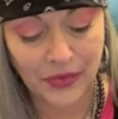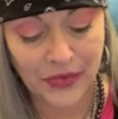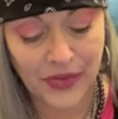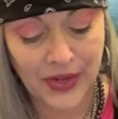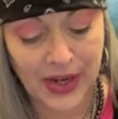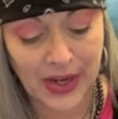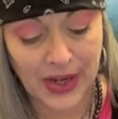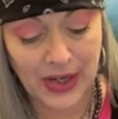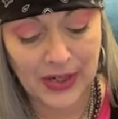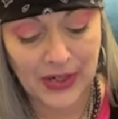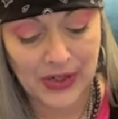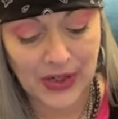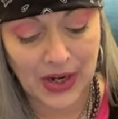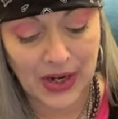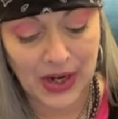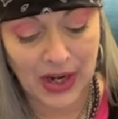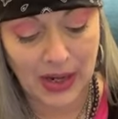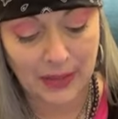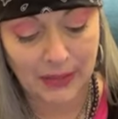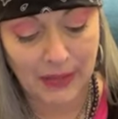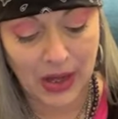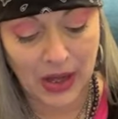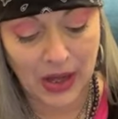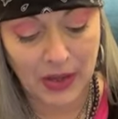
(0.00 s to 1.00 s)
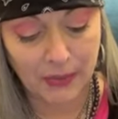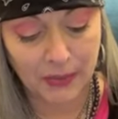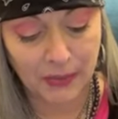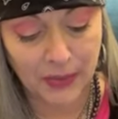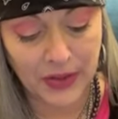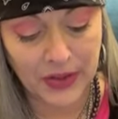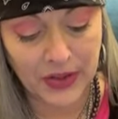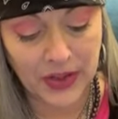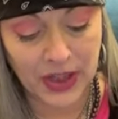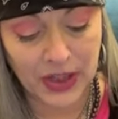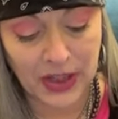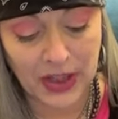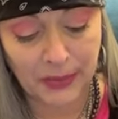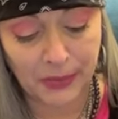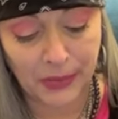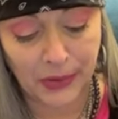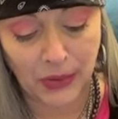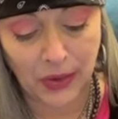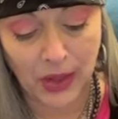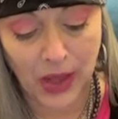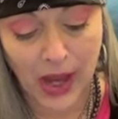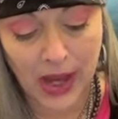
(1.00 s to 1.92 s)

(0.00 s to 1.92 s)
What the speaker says: thinks I'm unpredictable.